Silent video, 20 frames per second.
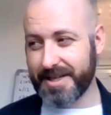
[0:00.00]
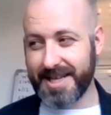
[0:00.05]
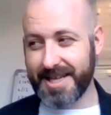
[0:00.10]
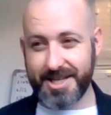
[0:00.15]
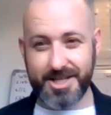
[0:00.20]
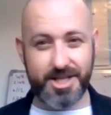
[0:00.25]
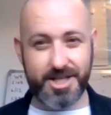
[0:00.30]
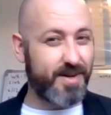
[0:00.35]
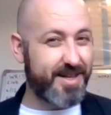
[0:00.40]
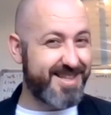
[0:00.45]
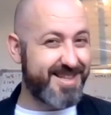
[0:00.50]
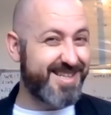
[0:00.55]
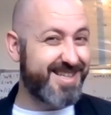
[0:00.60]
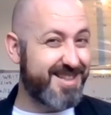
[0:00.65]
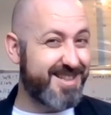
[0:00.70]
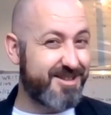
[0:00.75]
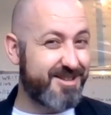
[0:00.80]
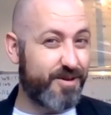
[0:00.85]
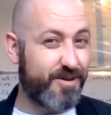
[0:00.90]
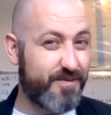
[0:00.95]
in case she wants to
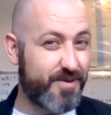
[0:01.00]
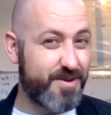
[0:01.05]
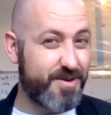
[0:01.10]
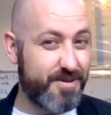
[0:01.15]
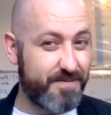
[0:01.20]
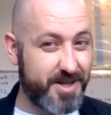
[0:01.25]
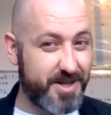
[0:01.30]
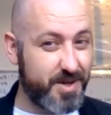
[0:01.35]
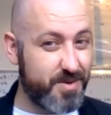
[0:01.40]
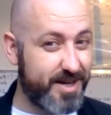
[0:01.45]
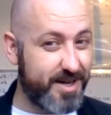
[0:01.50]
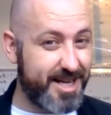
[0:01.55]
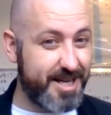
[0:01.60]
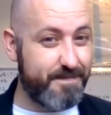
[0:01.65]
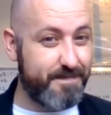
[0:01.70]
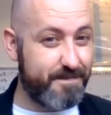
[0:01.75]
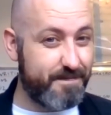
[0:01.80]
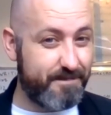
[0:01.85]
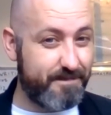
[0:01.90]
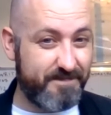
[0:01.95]
discover something
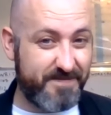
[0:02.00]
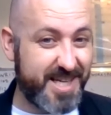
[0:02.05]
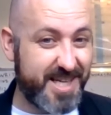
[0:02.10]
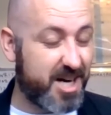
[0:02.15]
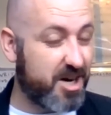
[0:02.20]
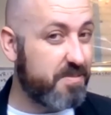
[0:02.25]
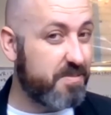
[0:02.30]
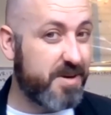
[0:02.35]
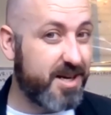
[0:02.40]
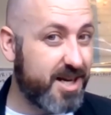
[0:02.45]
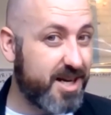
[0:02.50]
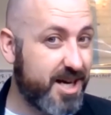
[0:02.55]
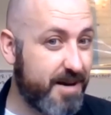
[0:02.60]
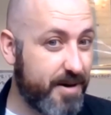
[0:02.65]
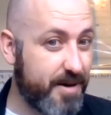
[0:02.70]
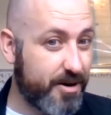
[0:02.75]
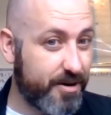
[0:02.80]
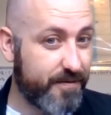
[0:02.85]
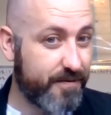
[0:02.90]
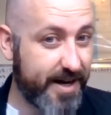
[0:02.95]
really terrible
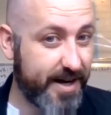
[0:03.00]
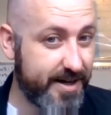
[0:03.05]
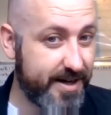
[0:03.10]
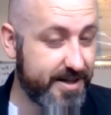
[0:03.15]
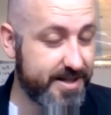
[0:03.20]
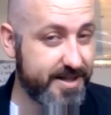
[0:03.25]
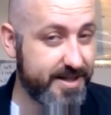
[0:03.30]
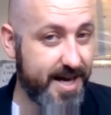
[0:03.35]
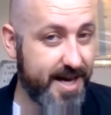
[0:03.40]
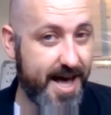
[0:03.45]
about her friend.